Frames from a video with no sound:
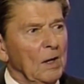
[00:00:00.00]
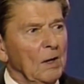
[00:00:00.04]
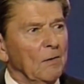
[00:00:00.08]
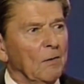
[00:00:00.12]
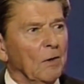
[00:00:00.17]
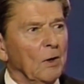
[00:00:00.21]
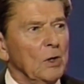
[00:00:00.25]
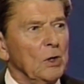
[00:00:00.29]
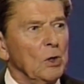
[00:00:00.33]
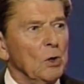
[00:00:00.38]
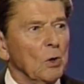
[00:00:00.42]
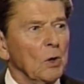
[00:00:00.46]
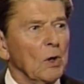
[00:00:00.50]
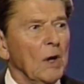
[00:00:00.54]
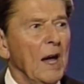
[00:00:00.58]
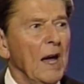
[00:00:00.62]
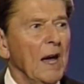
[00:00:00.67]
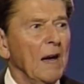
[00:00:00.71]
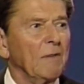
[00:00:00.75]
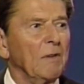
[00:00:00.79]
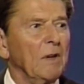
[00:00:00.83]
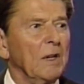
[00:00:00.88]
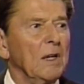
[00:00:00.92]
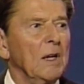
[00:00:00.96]
for your
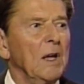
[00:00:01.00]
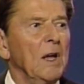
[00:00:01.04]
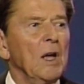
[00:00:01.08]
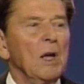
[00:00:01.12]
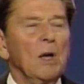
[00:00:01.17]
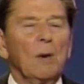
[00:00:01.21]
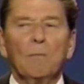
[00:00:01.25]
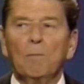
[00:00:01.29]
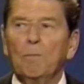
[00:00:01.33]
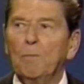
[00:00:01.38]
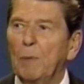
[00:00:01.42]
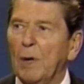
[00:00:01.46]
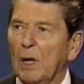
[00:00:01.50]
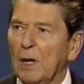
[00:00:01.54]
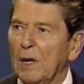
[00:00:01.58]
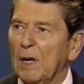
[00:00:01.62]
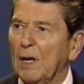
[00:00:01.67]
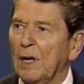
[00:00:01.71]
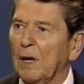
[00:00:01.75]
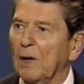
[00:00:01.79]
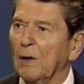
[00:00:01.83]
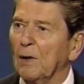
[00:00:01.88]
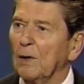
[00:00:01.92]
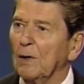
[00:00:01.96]
having been
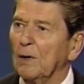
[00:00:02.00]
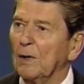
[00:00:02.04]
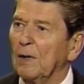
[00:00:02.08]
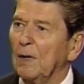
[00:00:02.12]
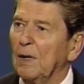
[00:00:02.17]
here.